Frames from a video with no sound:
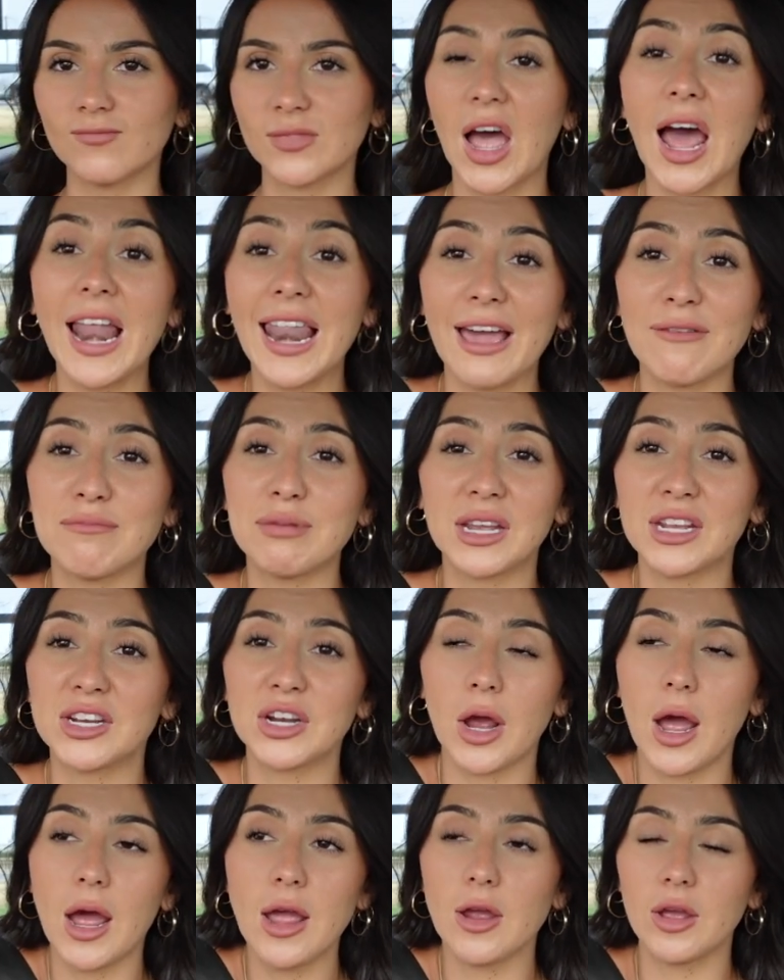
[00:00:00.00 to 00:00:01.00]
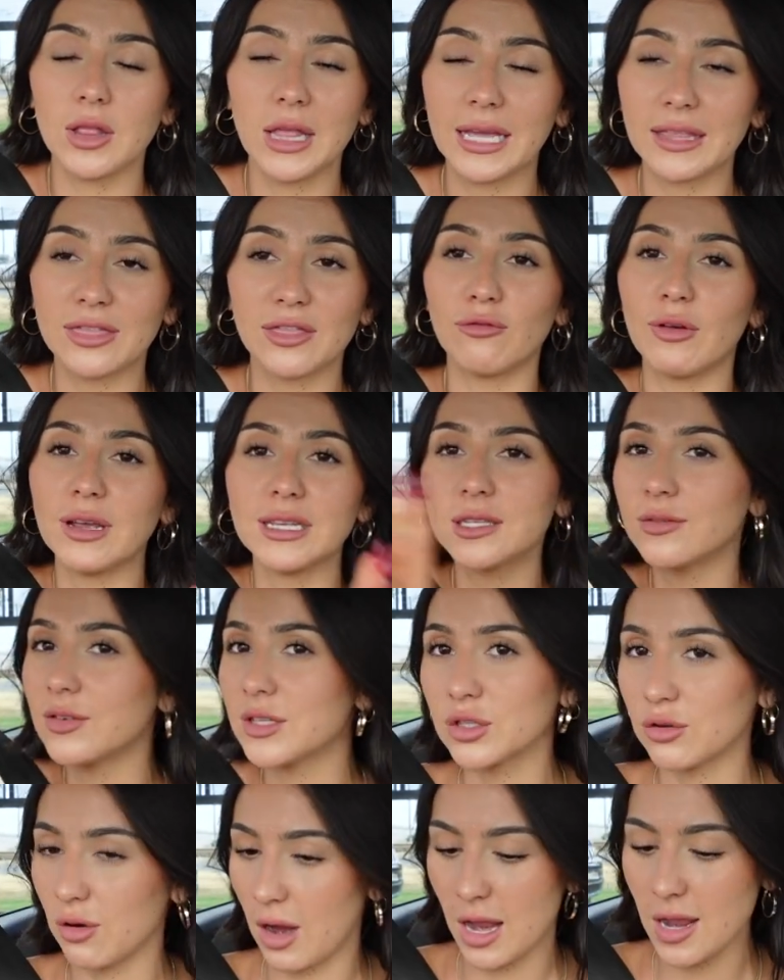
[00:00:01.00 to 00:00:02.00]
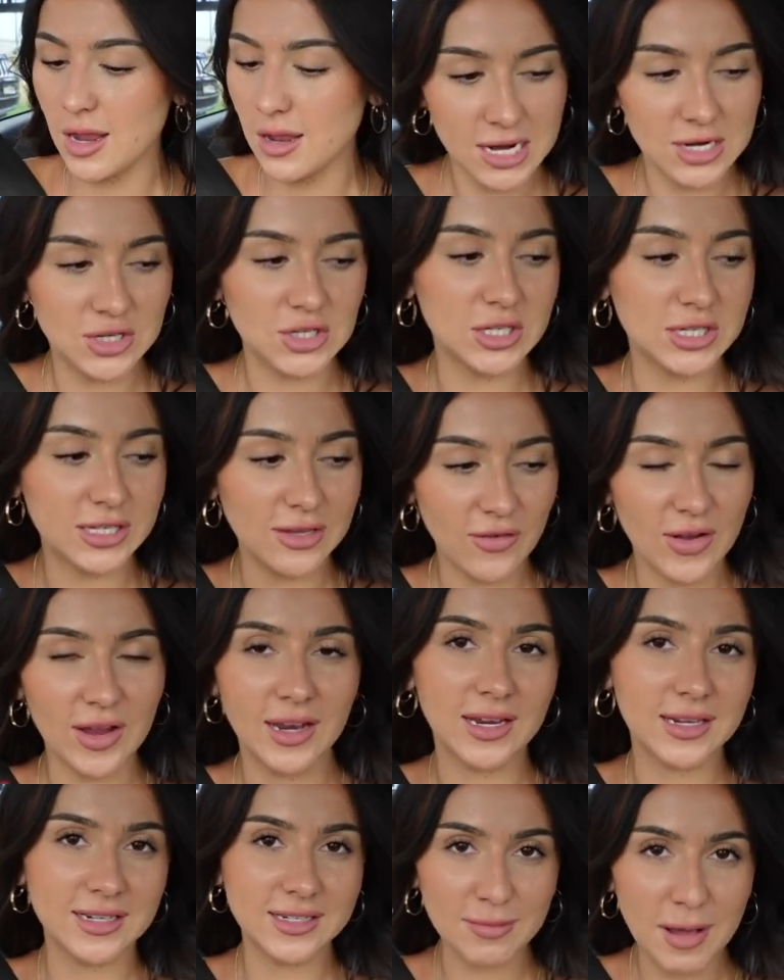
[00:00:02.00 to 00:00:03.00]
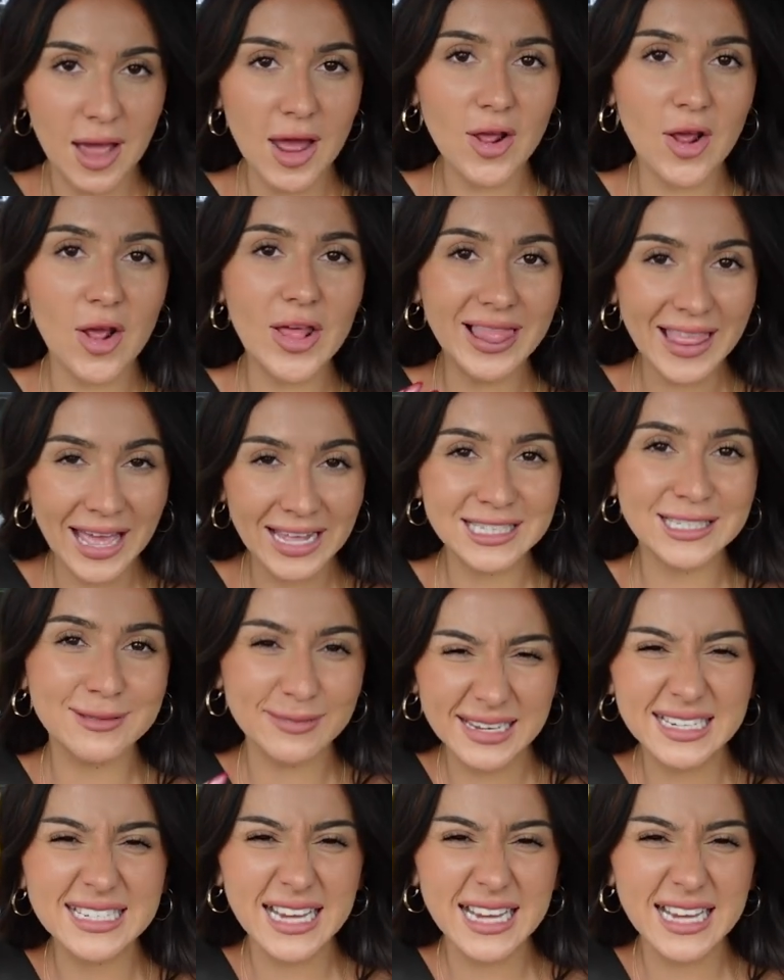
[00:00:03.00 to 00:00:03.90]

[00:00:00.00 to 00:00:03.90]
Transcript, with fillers: can't have pico de gallo. Like the rest of it's great. It's just the fucking tomato lets me